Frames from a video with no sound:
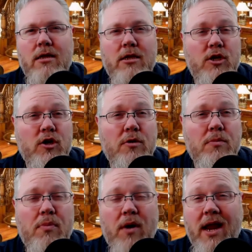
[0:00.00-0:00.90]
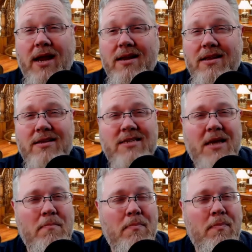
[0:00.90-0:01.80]
Your brain is
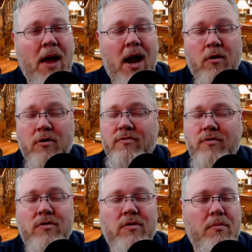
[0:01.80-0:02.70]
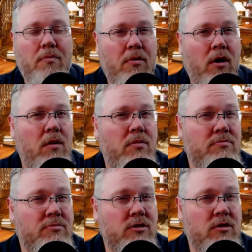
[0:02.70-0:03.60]
a powerful
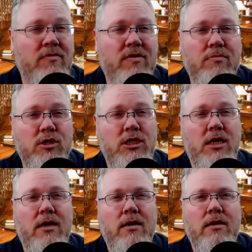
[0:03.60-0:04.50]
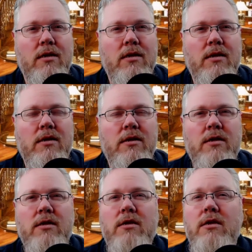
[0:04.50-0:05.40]
problem solving machine.
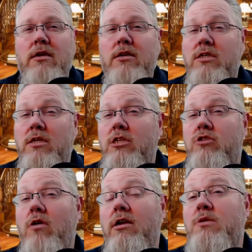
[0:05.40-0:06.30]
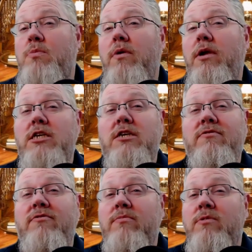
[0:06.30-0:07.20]
So let's draw inspiration
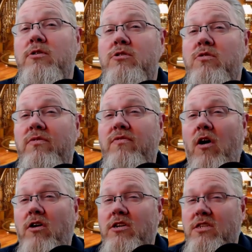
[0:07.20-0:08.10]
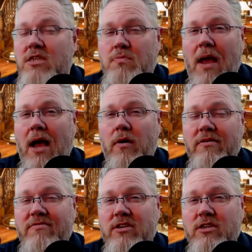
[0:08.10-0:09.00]
from those who have harnessed this power
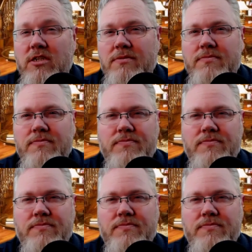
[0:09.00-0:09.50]
of vision.